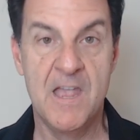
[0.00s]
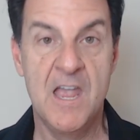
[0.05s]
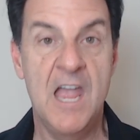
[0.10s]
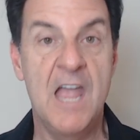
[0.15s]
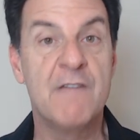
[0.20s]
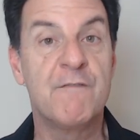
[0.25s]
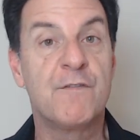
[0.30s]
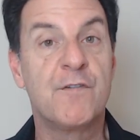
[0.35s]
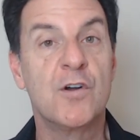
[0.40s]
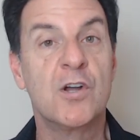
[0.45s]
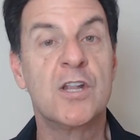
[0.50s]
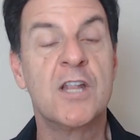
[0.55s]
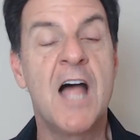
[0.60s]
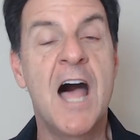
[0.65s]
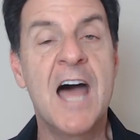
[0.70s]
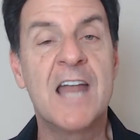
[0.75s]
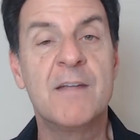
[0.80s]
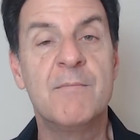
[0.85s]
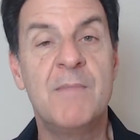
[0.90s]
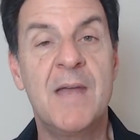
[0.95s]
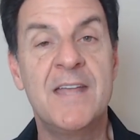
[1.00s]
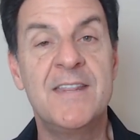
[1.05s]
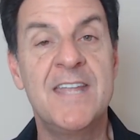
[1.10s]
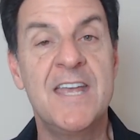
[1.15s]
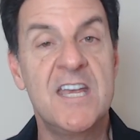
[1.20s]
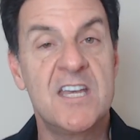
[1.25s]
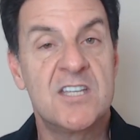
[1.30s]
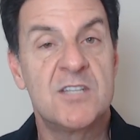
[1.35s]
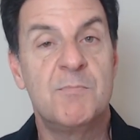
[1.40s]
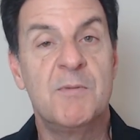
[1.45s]
And for a lot of men, they
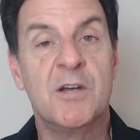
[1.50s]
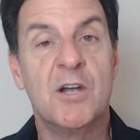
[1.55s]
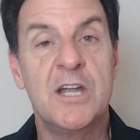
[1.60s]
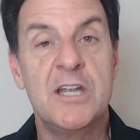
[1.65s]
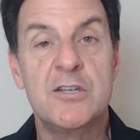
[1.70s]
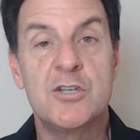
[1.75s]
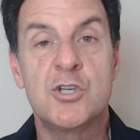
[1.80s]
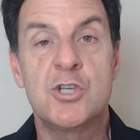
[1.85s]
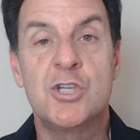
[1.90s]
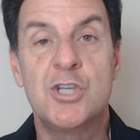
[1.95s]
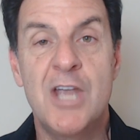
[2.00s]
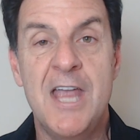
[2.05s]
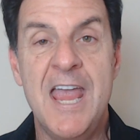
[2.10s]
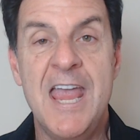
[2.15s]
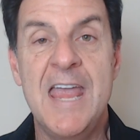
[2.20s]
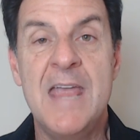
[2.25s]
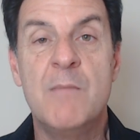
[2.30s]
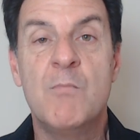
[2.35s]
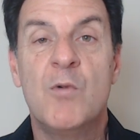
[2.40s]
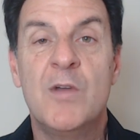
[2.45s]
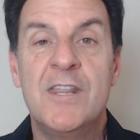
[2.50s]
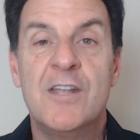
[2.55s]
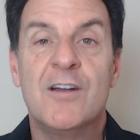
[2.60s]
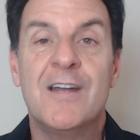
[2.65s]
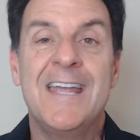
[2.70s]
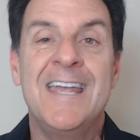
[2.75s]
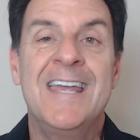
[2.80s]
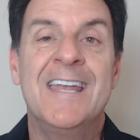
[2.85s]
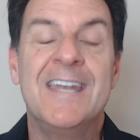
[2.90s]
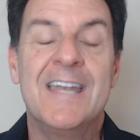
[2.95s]
experience shame when they're
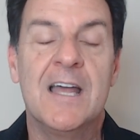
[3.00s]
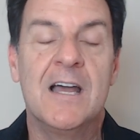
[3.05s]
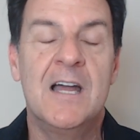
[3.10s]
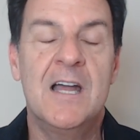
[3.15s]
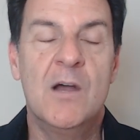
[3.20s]
in